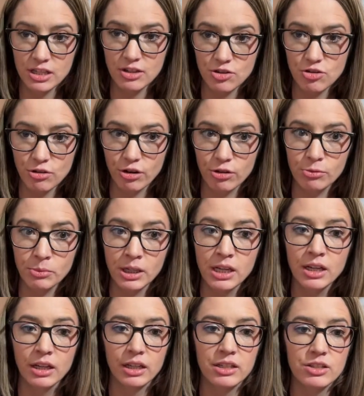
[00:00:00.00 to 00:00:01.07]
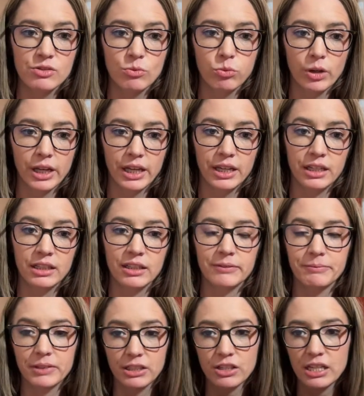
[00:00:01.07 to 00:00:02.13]
syndrome is when
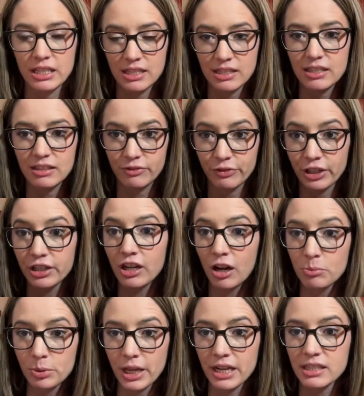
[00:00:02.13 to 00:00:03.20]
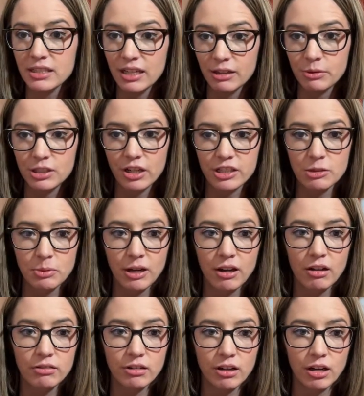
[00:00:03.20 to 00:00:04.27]
it's very complex, like we talked
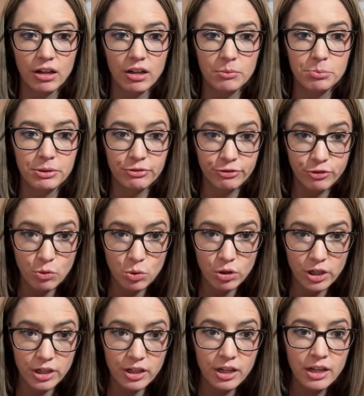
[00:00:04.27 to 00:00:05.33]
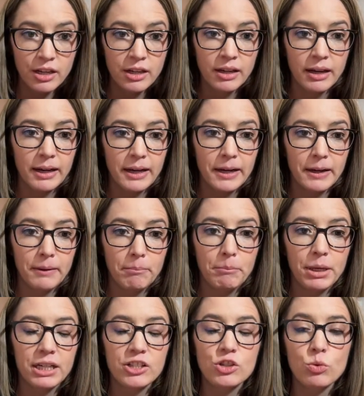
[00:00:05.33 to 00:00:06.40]
about before,
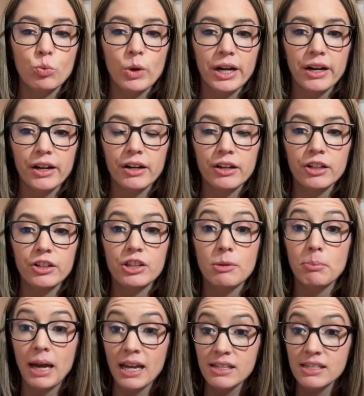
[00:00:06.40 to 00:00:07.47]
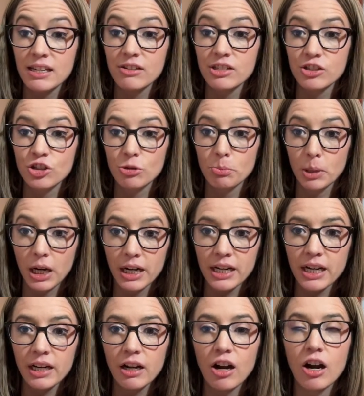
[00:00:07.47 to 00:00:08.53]
but it's where the mast cells in your
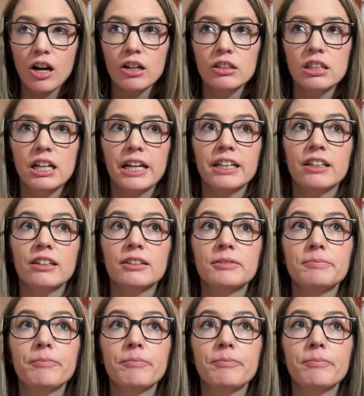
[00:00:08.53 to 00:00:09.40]
body are, like,